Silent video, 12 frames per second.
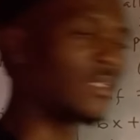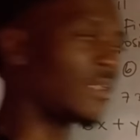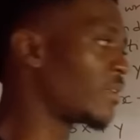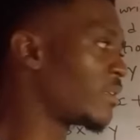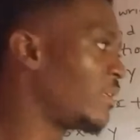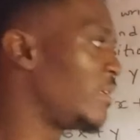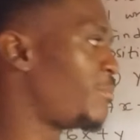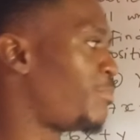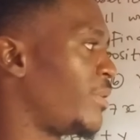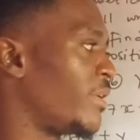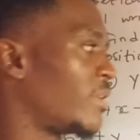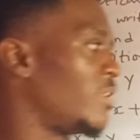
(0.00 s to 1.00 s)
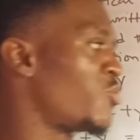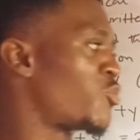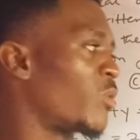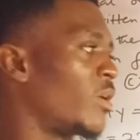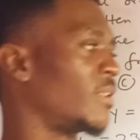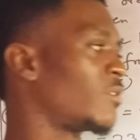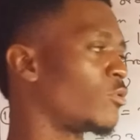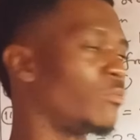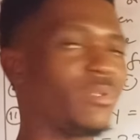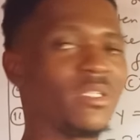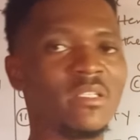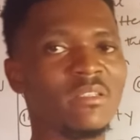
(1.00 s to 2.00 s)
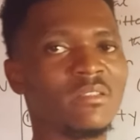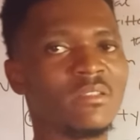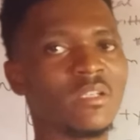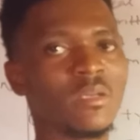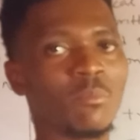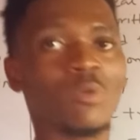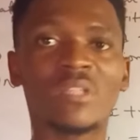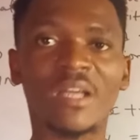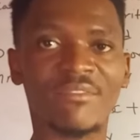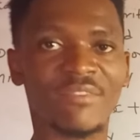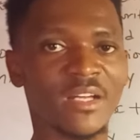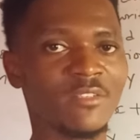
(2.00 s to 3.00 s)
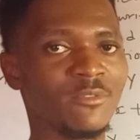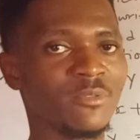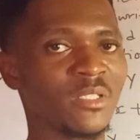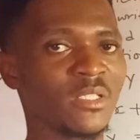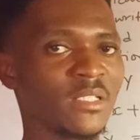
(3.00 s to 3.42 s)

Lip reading: mistakenly pick this one to be the modal value.